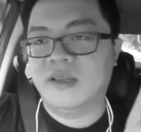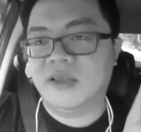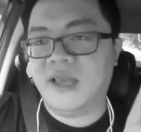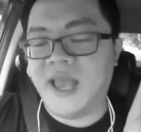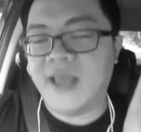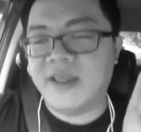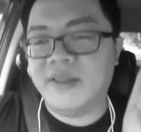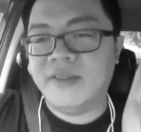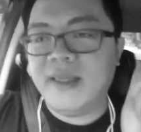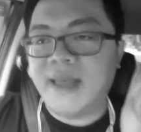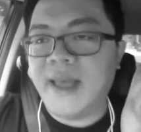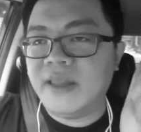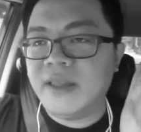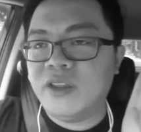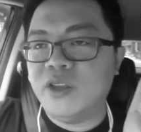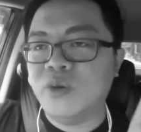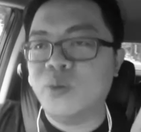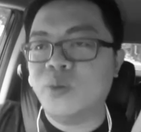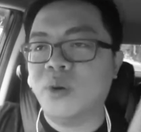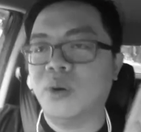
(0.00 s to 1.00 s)
And
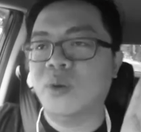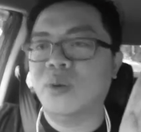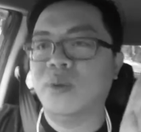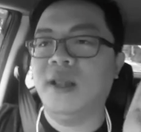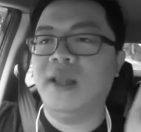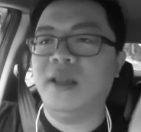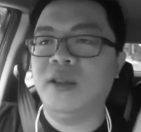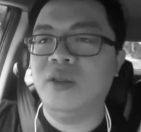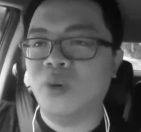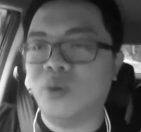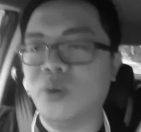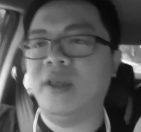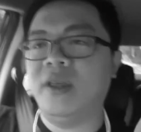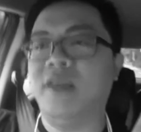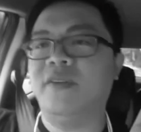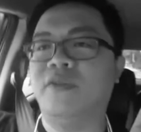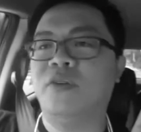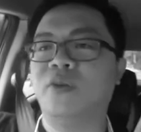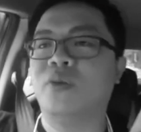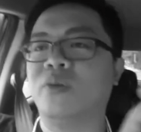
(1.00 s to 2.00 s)
that you will only know
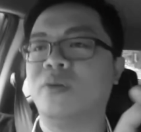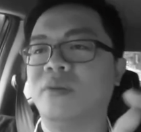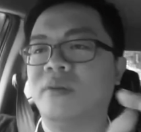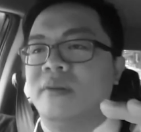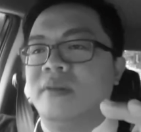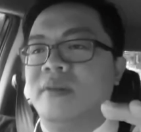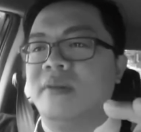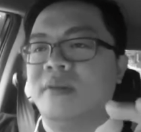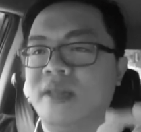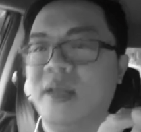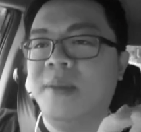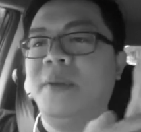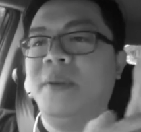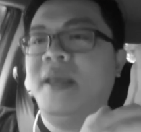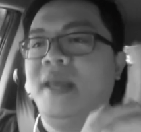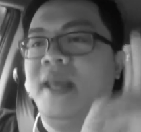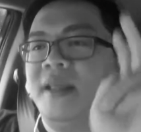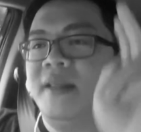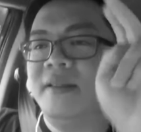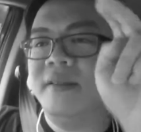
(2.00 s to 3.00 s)
if you dip
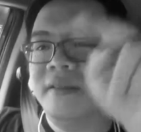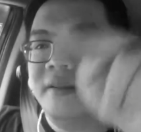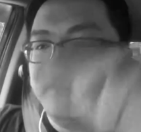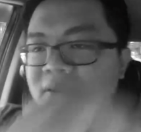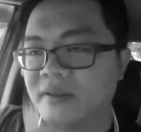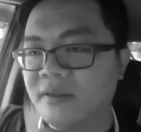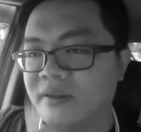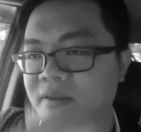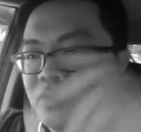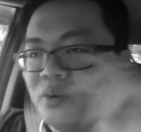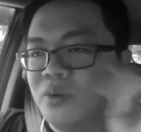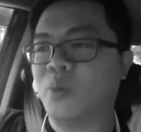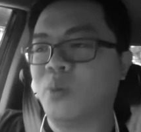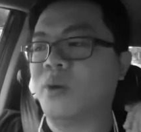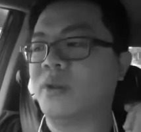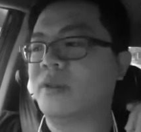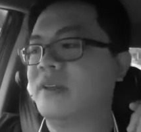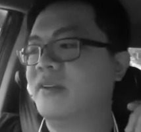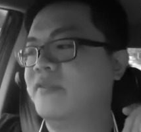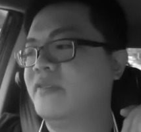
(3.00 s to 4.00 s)
into the
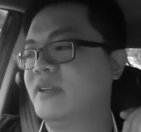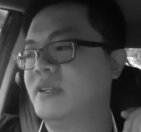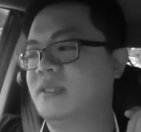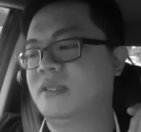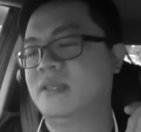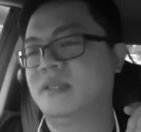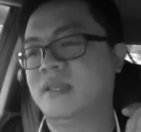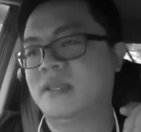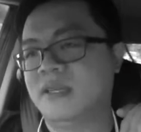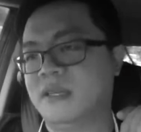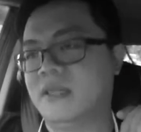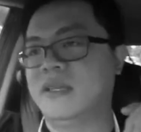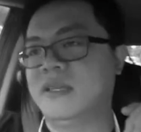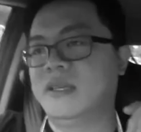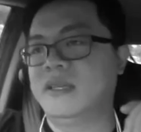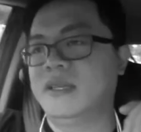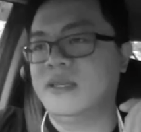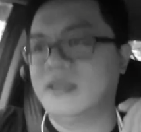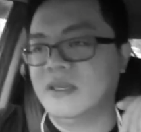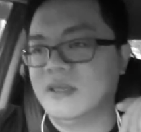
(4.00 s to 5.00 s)
water first.
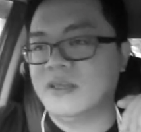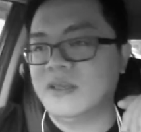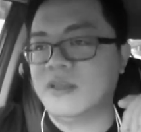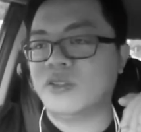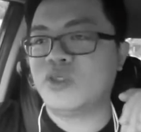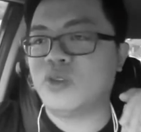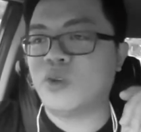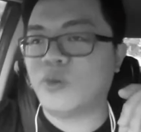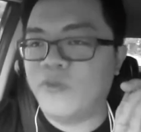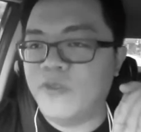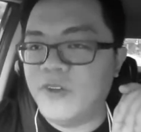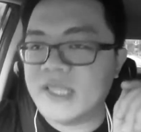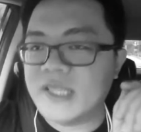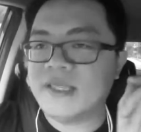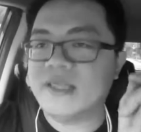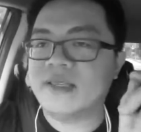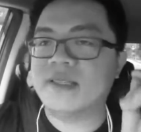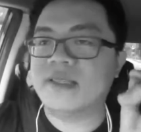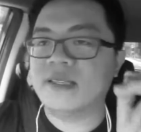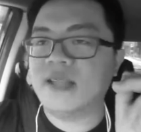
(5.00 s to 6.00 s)
So
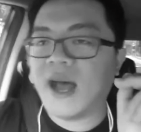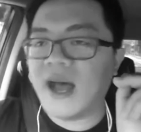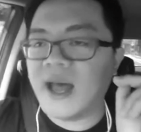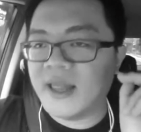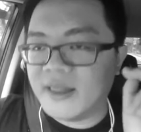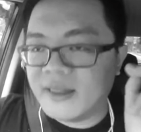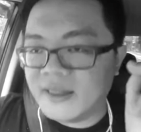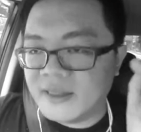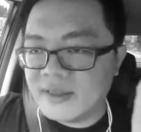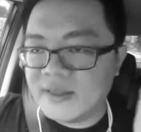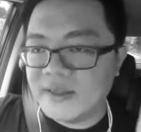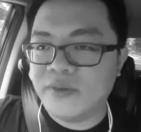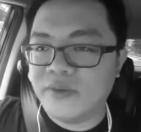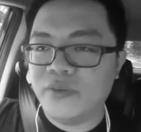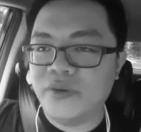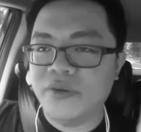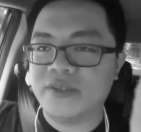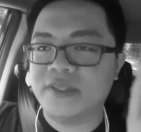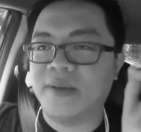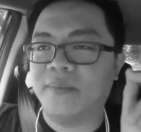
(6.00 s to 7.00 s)
first start
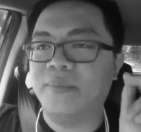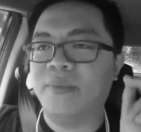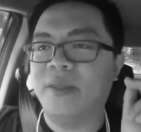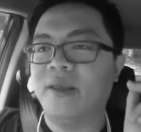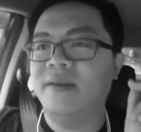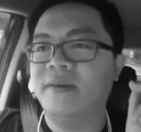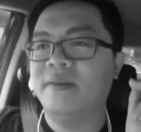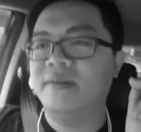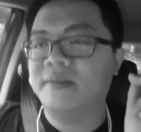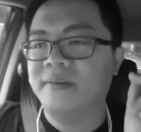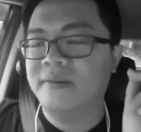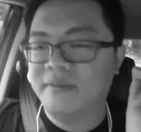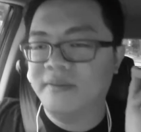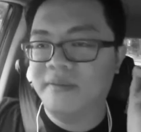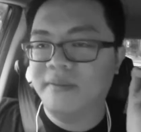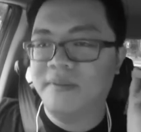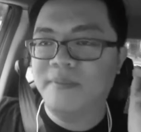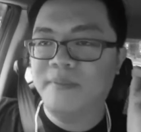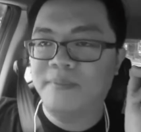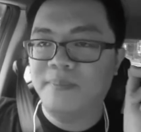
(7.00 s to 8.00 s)
with something
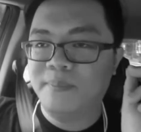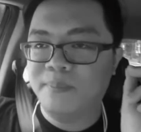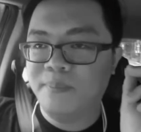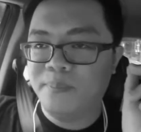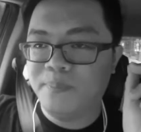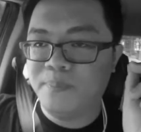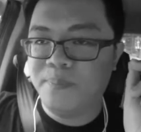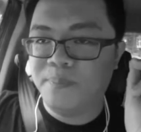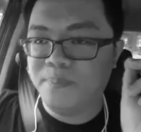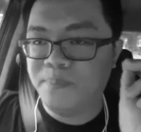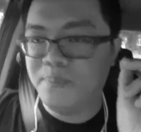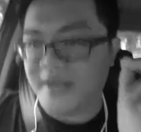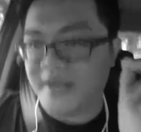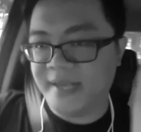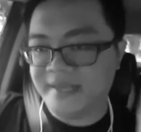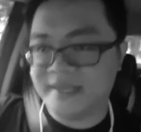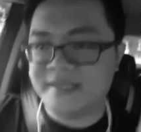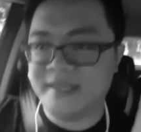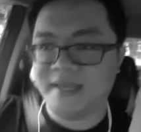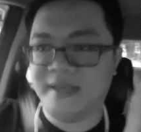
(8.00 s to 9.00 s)

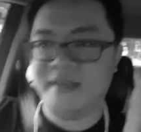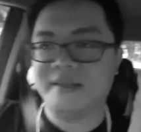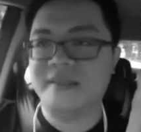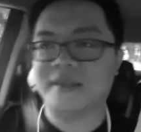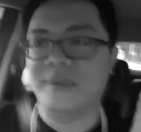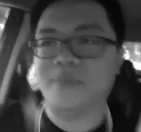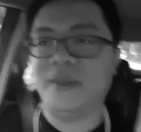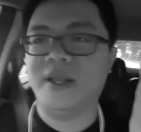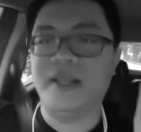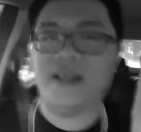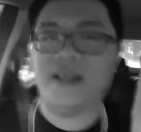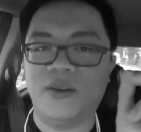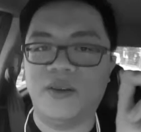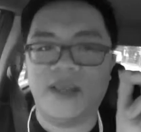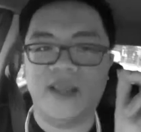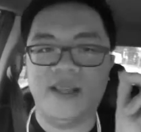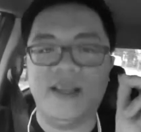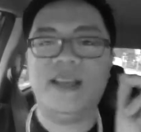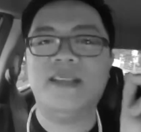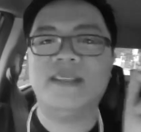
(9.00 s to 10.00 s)
basic, something
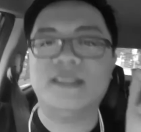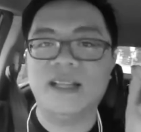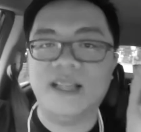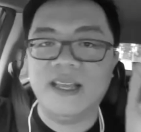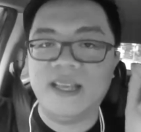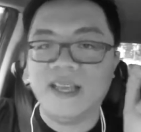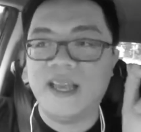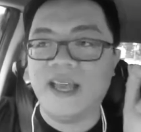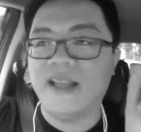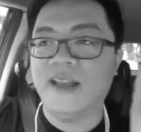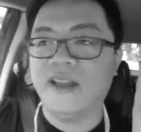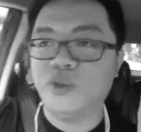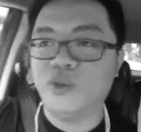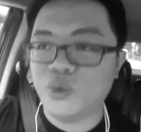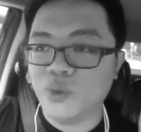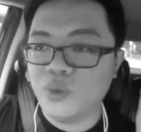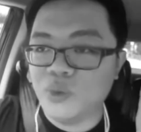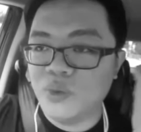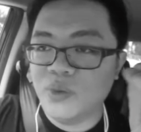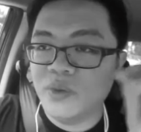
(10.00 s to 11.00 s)
can easily get
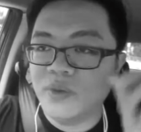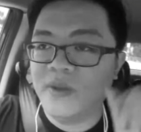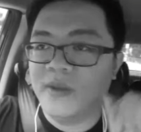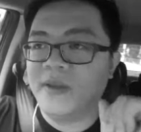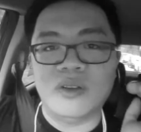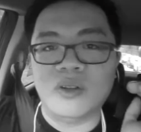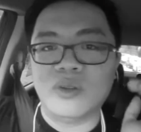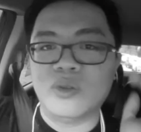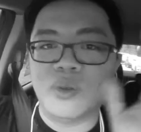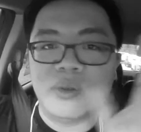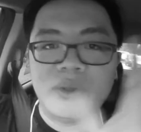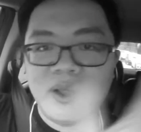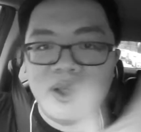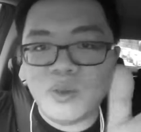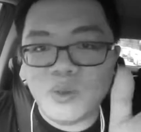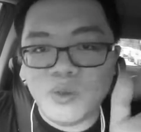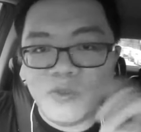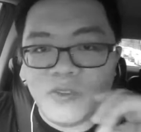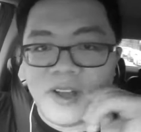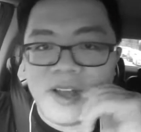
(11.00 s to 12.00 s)
into. You know, don't
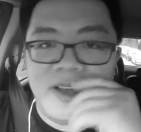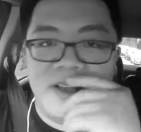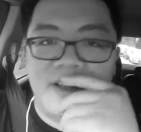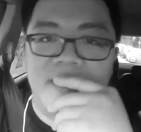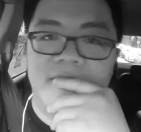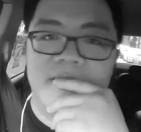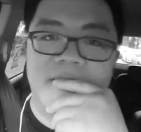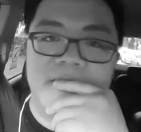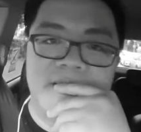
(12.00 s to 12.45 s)
think too far.